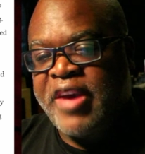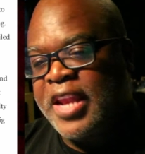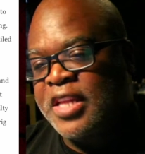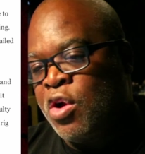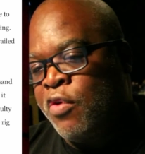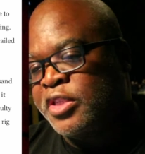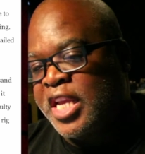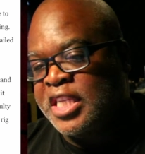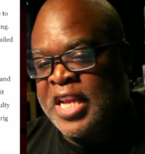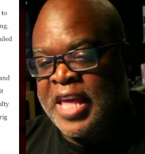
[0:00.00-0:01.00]
had this
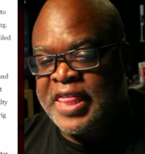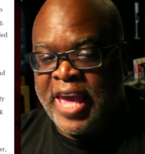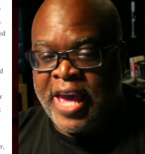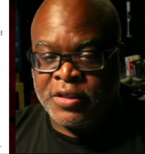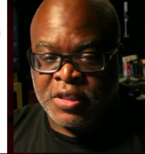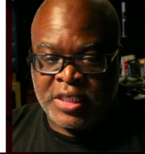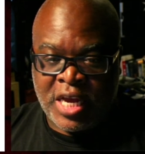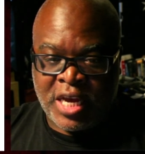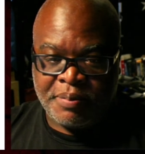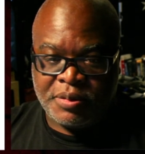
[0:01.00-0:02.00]
conversation 1,000
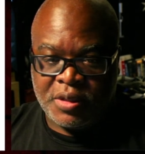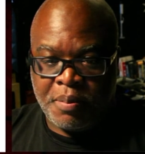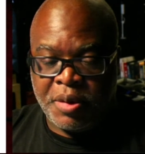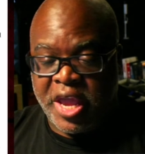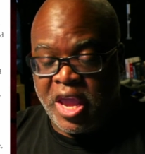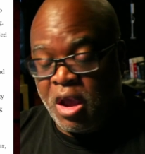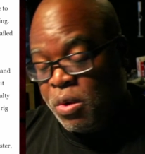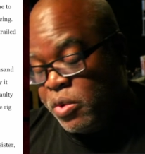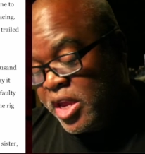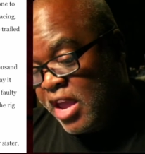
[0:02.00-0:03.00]
times. But hey,
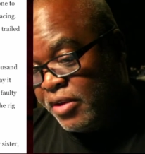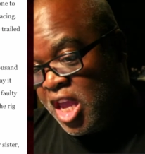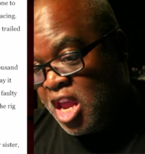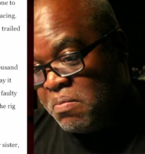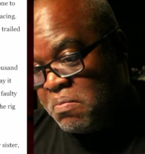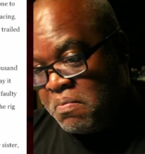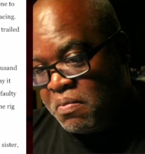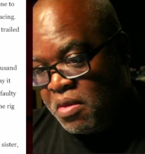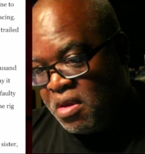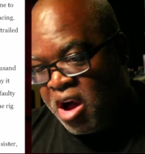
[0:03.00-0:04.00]
we can have it again.
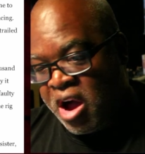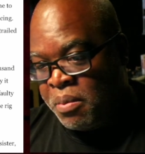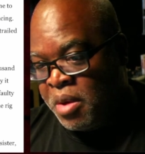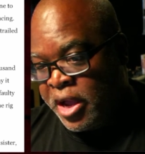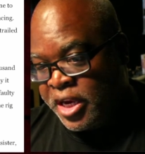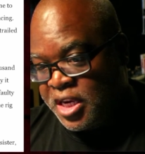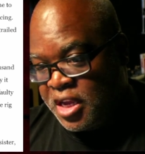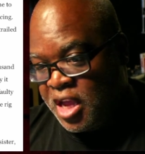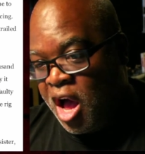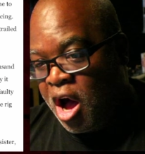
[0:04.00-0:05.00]
Out of mind.
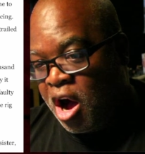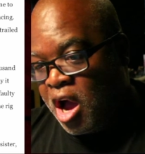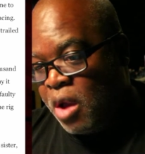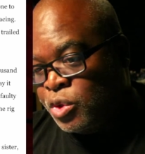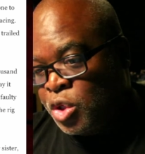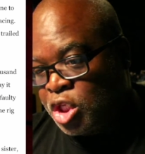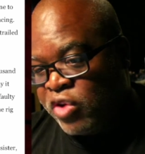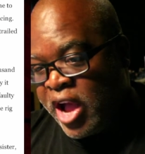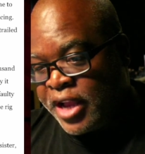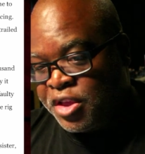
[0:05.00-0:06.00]
I was on the
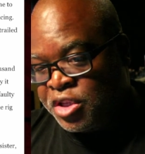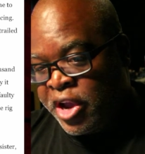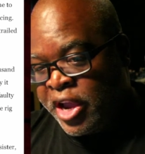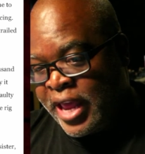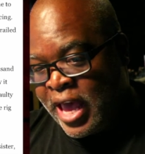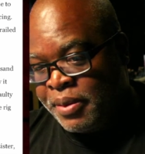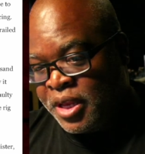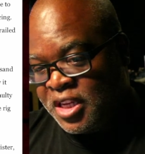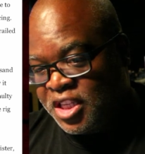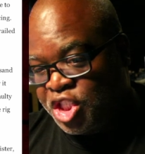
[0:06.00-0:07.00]
track the day it
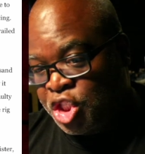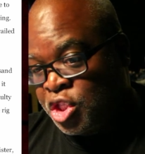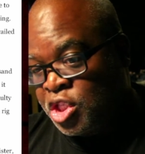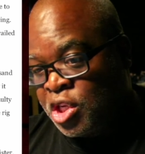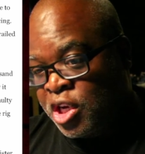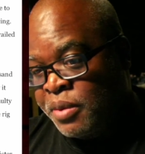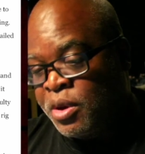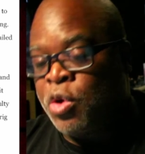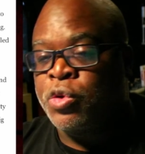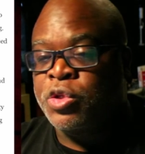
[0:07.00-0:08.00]
happened. She didn't die
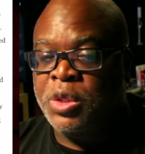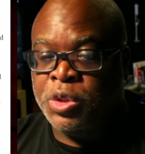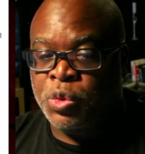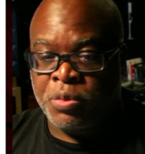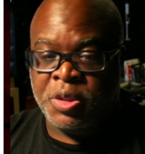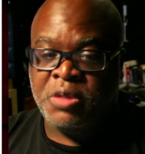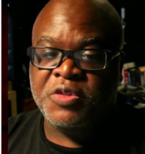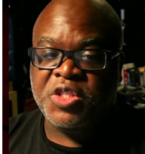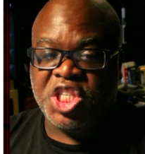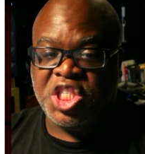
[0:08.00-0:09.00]
because she was a woman.
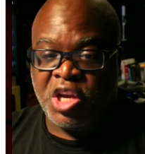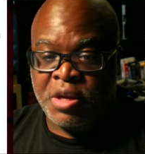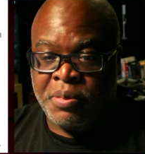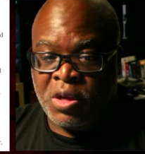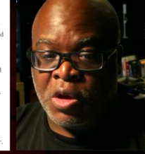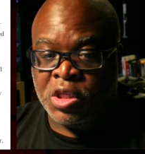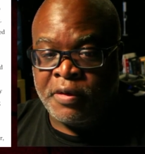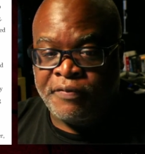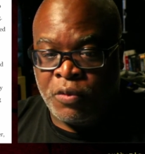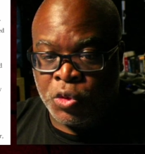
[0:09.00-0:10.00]
She died because
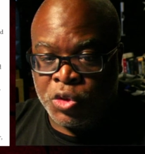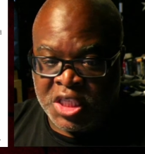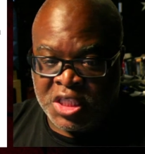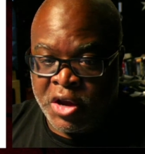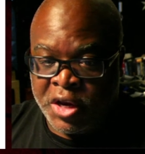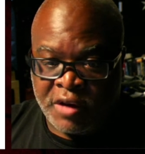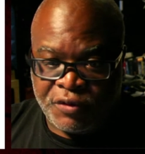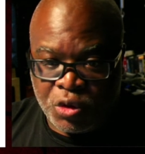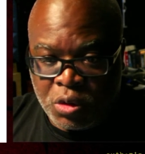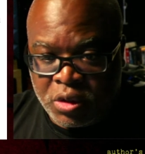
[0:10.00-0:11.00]
of a faulty design in
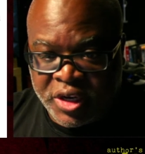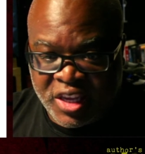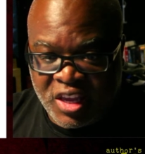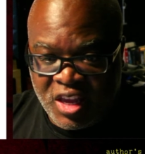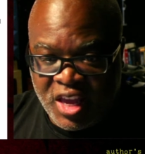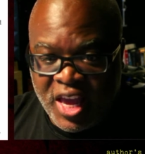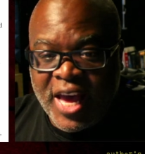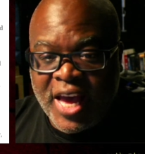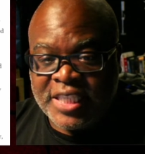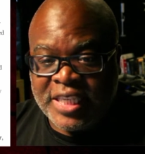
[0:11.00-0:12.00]
the fuel rig.
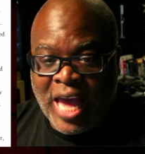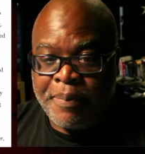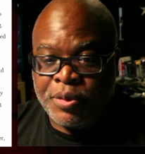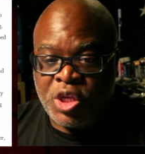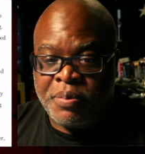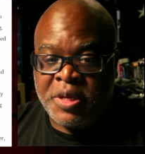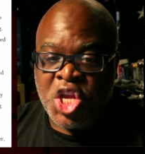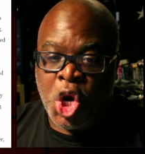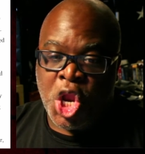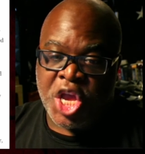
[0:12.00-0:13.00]
She happened to be
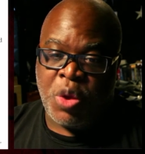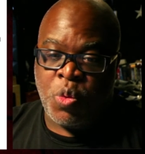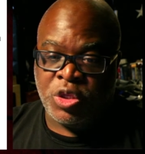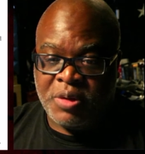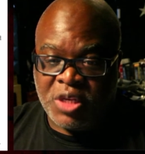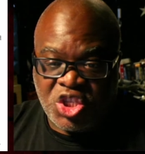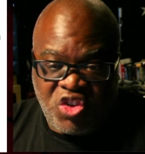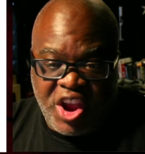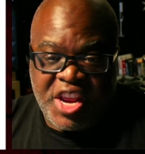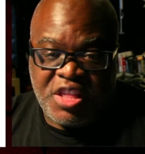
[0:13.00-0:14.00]
the unlucky one to be
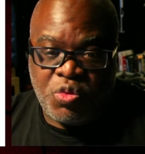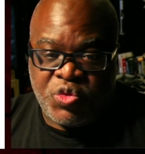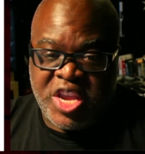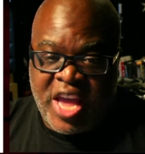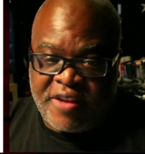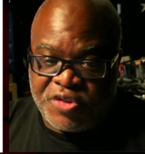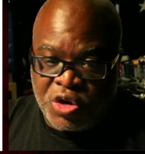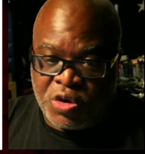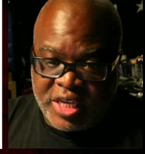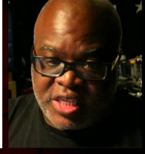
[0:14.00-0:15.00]
draining the rig
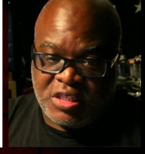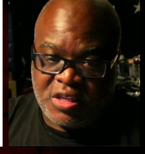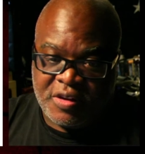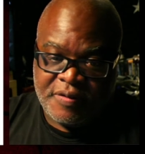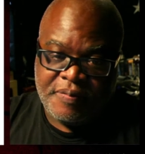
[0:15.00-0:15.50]
after your race.